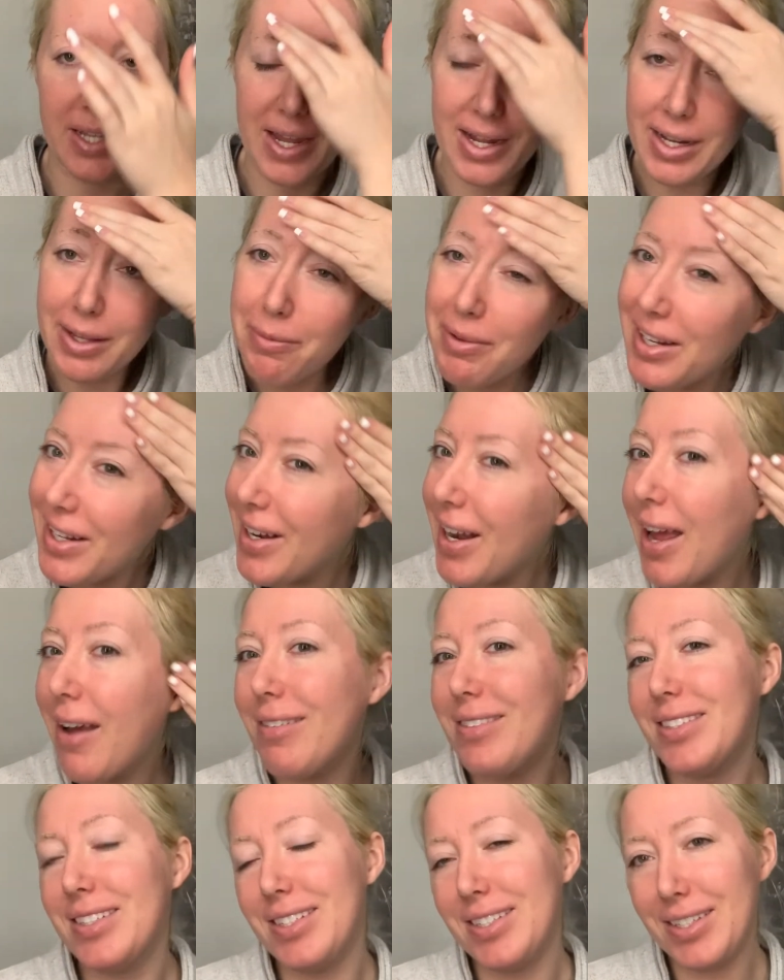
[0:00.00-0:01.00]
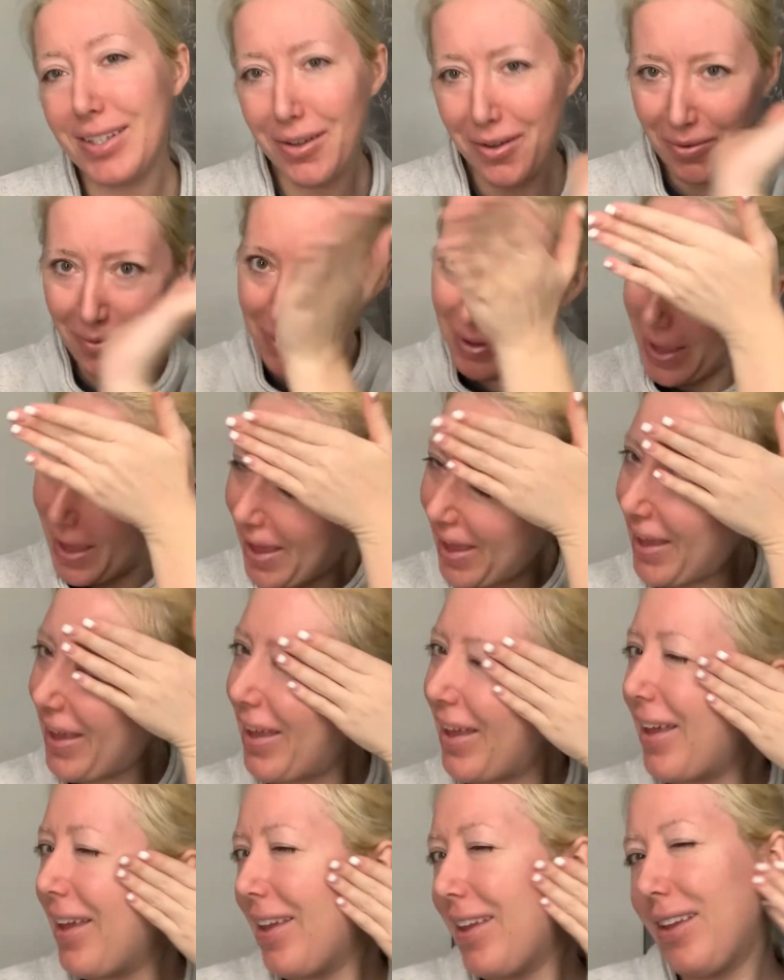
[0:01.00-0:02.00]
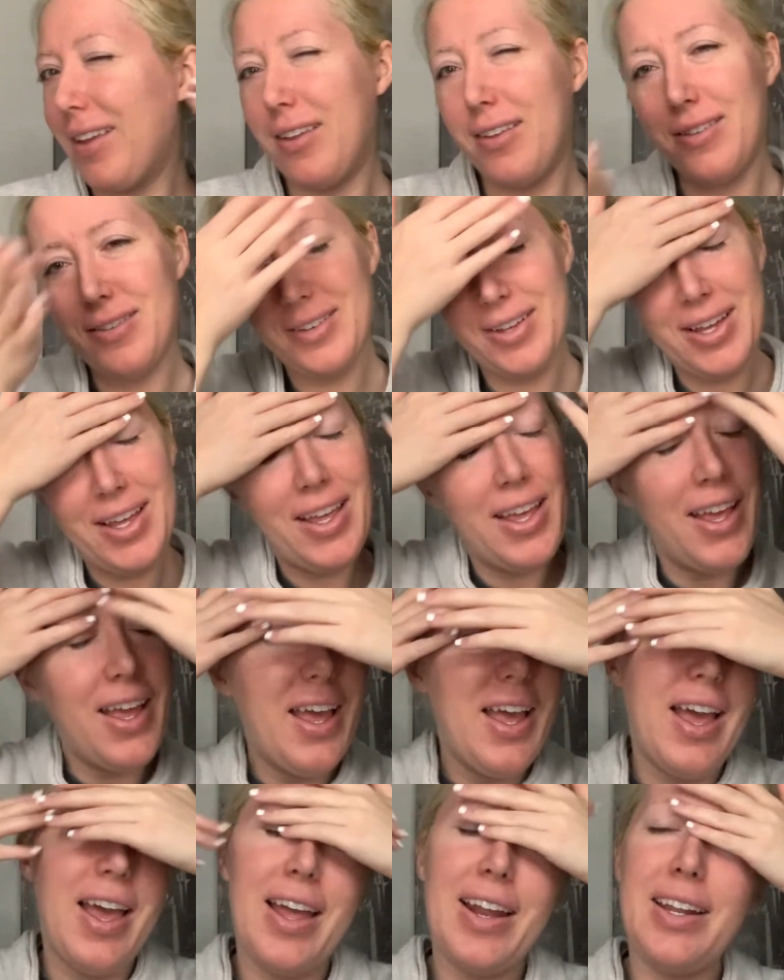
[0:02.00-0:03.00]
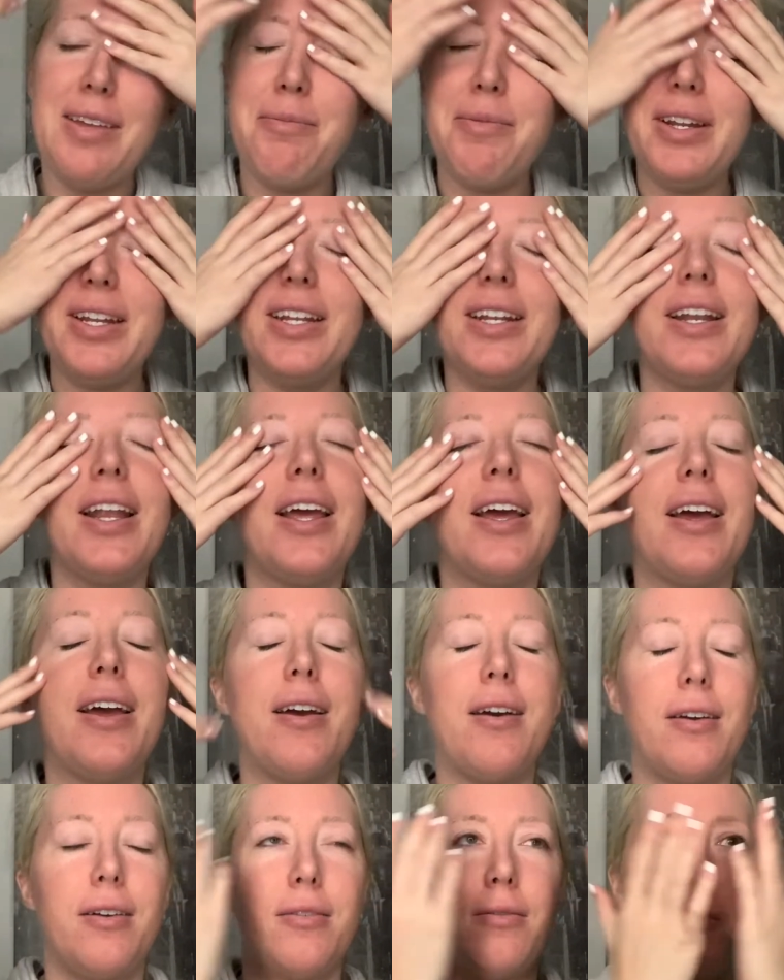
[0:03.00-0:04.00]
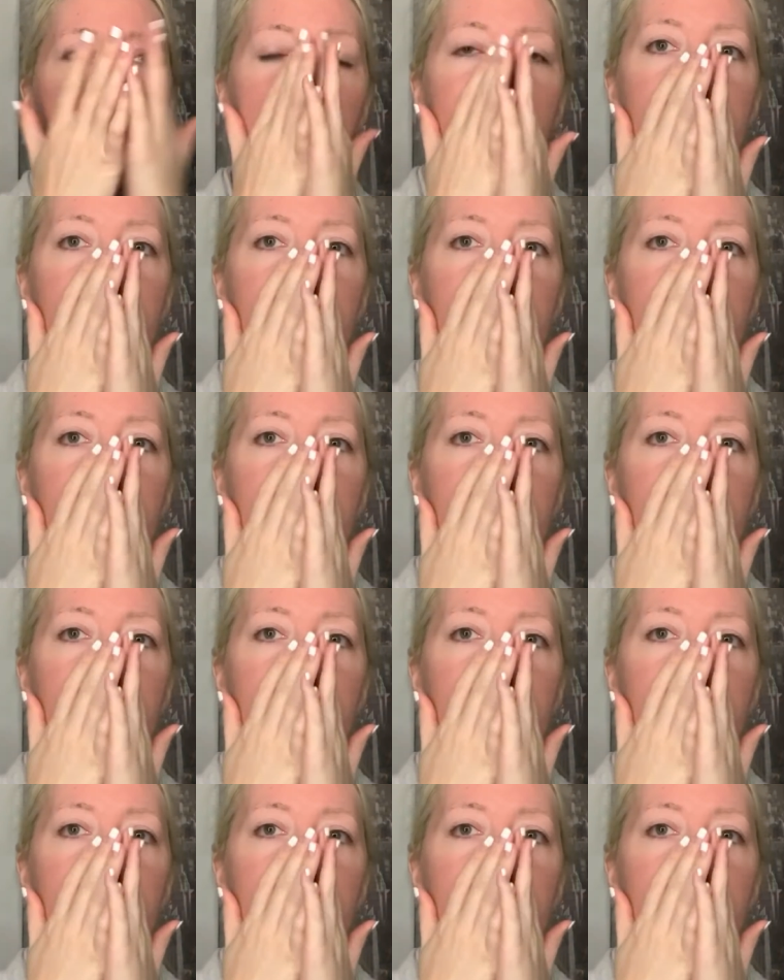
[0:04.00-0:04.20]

Any minute now, it's gonna go away. Any minute now.